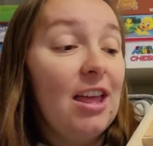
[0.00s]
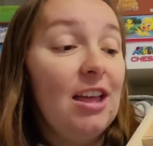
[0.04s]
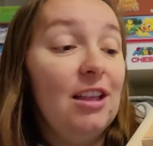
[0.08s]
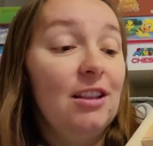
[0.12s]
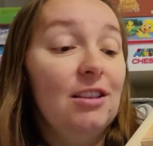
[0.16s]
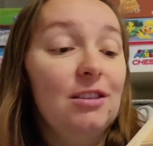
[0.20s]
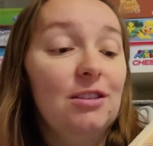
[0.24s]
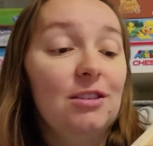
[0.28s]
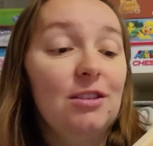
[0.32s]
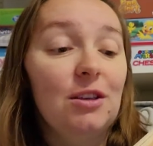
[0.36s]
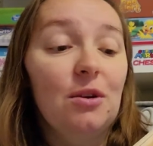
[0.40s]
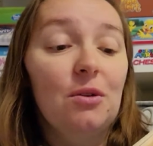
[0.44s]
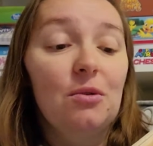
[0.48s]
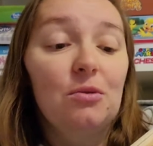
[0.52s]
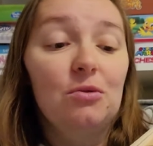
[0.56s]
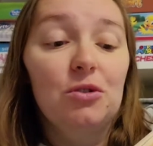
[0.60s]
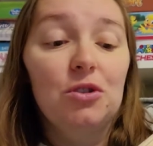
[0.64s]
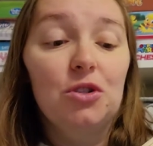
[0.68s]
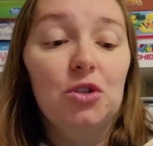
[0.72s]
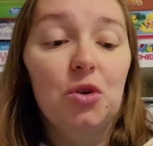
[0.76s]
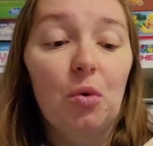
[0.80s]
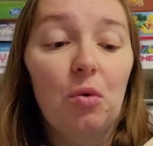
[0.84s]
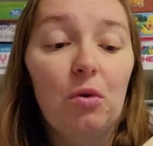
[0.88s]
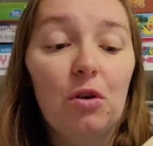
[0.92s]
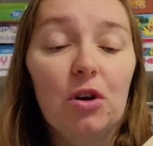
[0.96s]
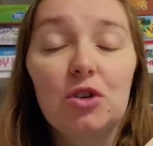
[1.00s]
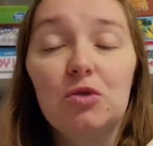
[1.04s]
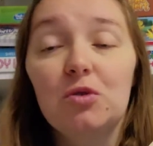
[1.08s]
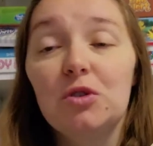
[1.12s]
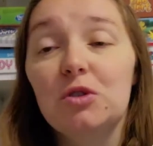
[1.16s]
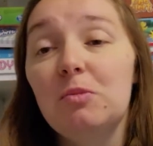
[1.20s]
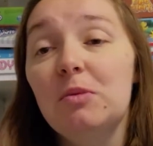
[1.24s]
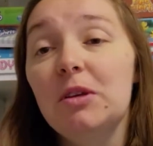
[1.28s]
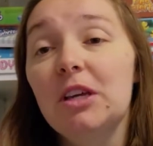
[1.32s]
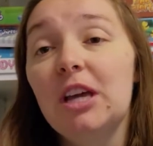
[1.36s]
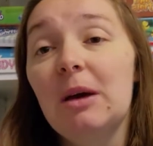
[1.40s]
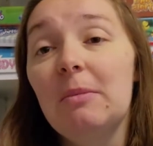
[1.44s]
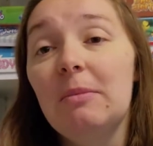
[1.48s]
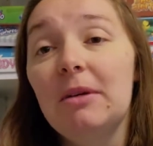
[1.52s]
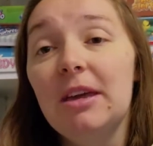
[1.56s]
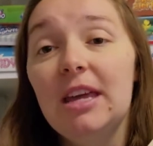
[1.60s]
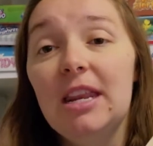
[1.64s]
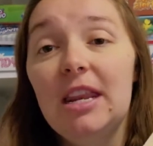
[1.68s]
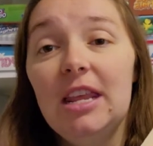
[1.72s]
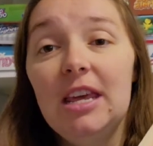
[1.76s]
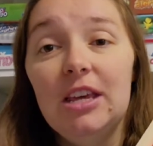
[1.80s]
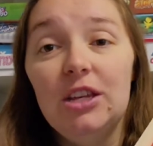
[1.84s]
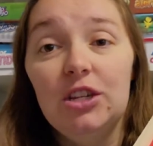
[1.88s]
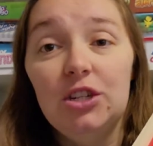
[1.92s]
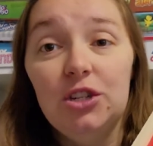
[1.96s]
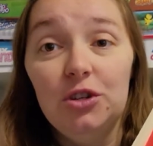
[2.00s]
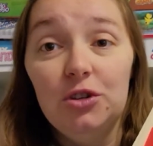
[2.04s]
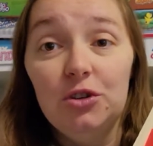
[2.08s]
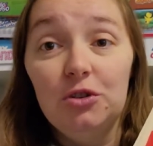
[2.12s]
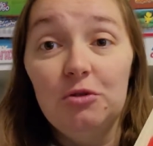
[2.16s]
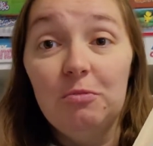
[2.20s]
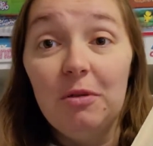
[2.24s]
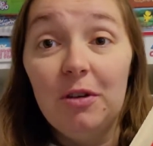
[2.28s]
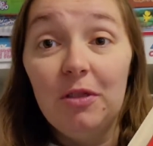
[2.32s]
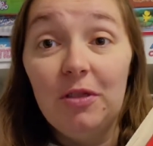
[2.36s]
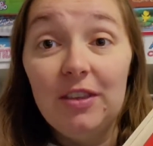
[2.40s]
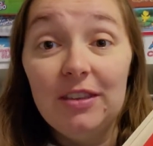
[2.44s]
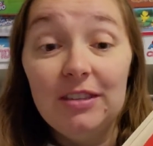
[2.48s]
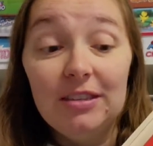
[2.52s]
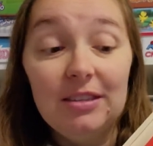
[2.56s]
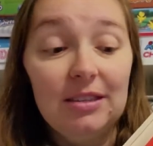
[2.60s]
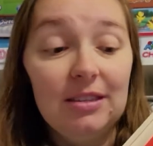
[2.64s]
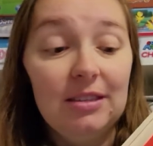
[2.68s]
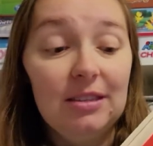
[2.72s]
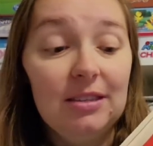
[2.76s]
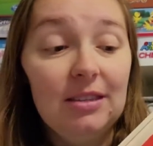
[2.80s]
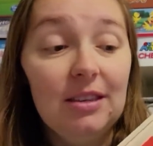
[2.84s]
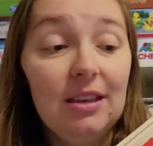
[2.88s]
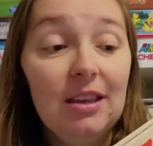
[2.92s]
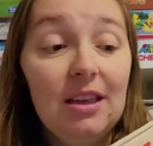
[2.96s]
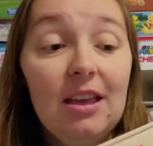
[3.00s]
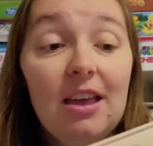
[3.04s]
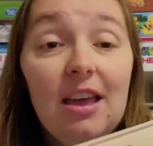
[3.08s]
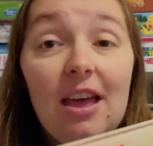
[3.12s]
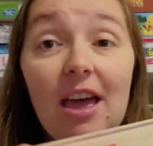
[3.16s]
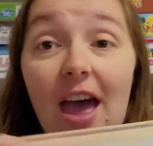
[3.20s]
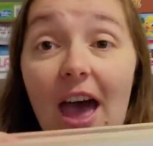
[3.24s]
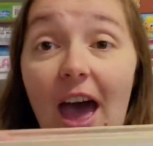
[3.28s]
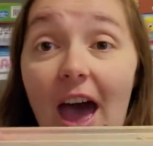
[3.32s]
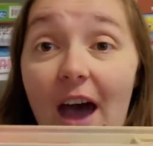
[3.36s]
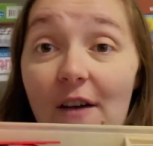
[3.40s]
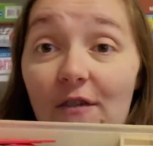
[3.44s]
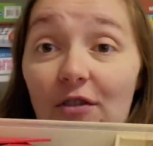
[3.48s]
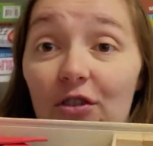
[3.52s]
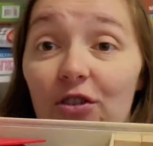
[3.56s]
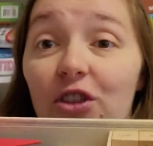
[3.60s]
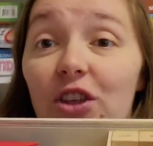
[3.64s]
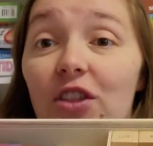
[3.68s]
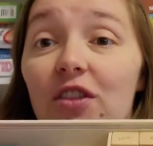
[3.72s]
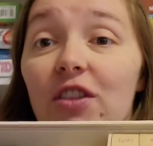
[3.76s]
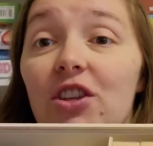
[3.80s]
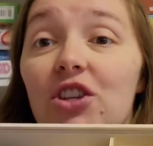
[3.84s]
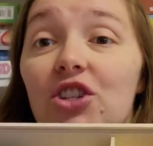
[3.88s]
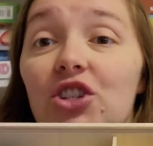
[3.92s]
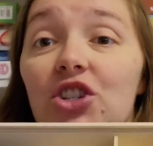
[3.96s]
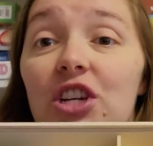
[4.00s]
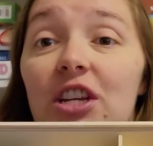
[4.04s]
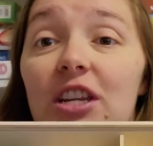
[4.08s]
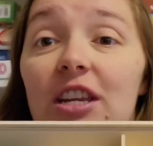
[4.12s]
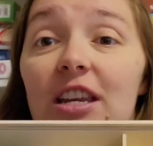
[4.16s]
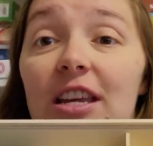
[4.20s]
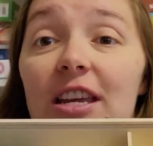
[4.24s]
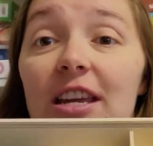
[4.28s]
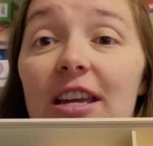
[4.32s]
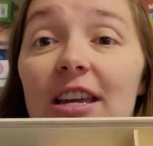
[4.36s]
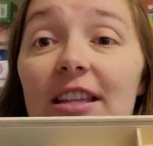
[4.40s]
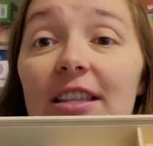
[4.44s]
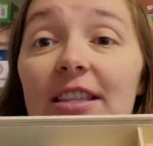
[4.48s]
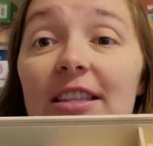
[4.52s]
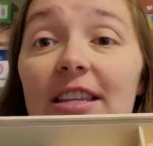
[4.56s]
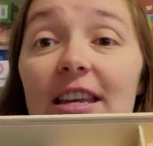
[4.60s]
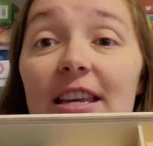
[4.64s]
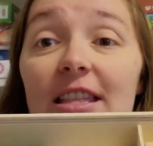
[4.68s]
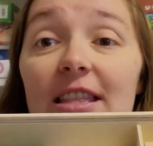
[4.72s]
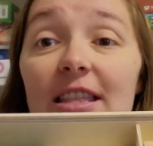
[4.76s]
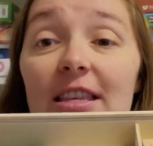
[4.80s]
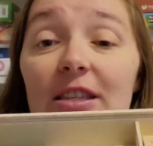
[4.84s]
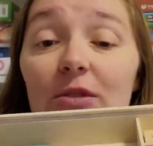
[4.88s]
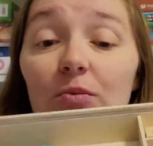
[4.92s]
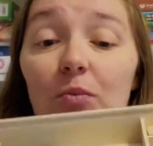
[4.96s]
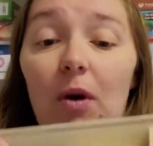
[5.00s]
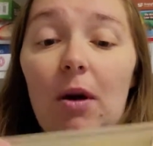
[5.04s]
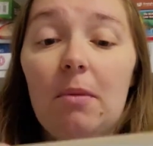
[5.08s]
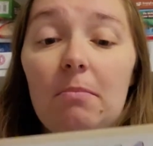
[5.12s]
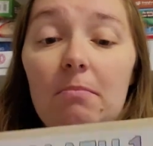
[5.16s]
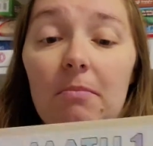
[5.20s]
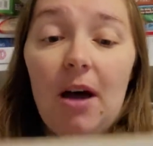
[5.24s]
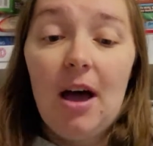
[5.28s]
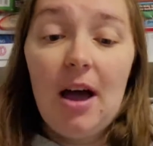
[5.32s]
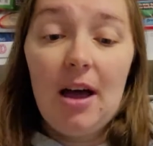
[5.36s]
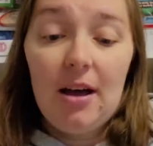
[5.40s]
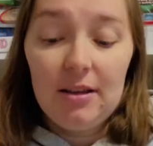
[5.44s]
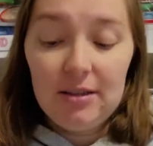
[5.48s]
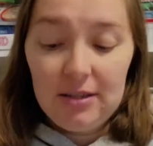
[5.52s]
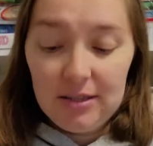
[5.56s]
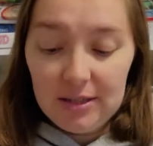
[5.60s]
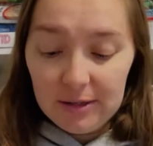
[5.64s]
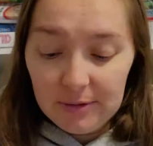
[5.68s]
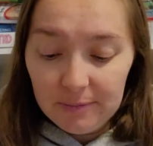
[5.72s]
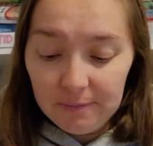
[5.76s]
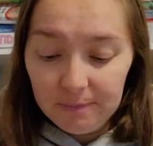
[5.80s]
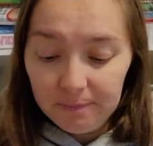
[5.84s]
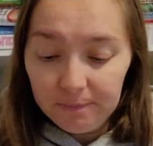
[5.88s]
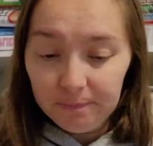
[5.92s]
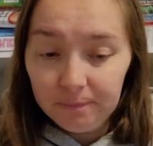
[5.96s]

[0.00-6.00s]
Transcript: And so storage was becoming an issue. But this is everything that she needs in this one box.